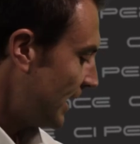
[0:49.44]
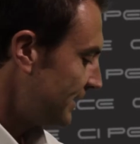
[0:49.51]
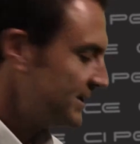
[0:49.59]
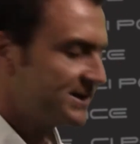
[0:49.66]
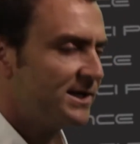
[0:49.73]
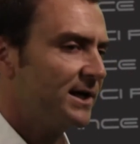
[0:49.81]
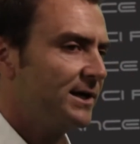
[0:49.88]

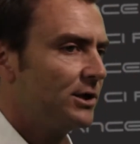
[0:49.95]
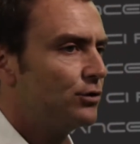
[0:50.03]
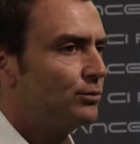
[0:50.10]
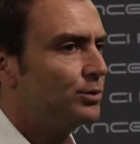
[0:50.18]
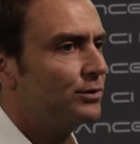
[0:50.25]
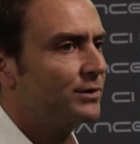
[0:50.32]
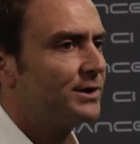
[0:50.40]
This technical
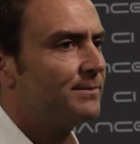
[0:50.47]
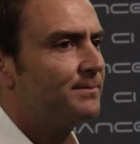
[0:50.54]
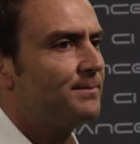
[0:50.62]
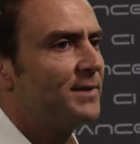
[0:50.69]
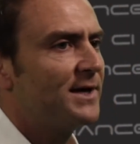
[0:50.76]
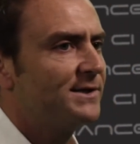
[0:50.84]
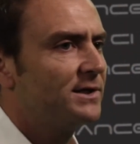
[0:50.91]
bulletin
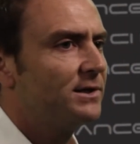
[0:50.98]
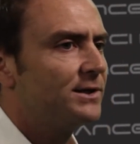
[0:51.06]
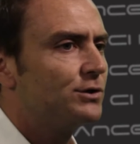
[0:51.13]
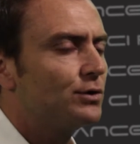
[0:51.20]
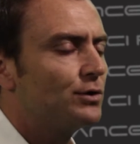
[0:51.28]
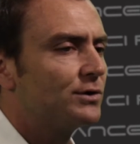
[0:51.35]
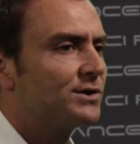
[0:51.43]
basically
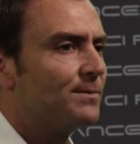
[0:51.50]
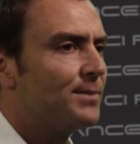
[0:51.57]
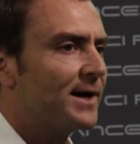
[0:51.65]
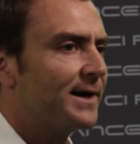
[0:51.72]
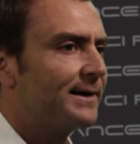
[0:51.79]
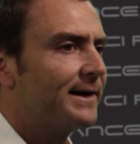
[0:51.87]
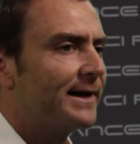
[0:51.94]
talks
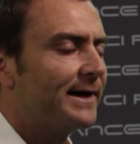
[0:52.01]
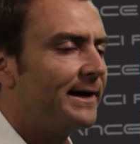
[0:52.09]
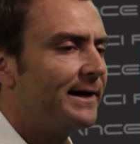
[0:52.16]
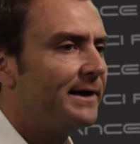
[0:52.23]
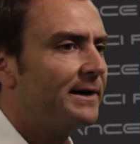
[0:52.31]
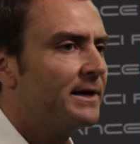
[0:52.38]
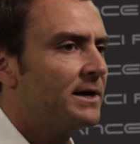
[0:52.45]
about
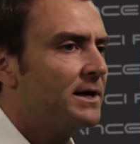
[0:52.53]
a